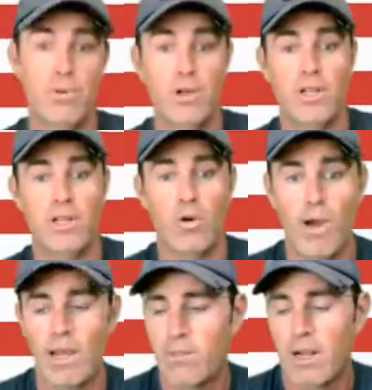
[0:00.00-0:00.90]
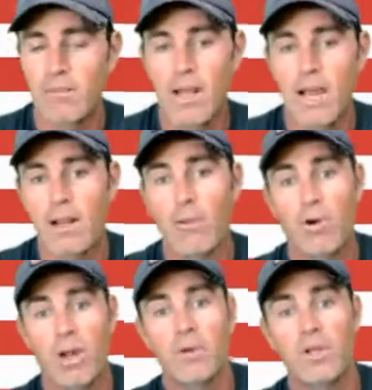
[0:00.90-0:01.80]
putting it away, but I'm not.
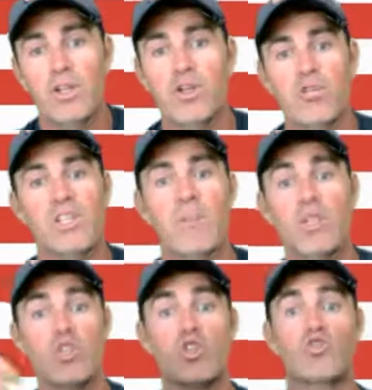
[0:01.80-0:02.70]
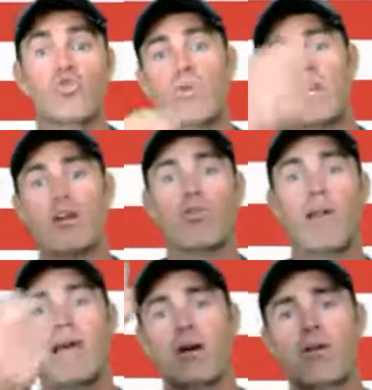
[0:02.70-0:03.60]
What I'm going to do is I'm going to swing it
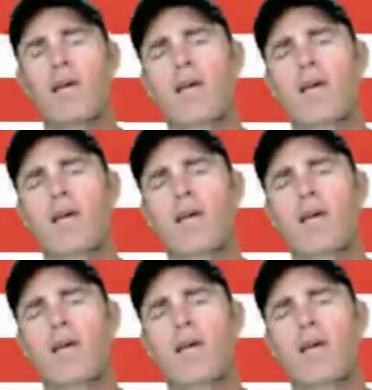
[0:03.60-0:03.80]
around.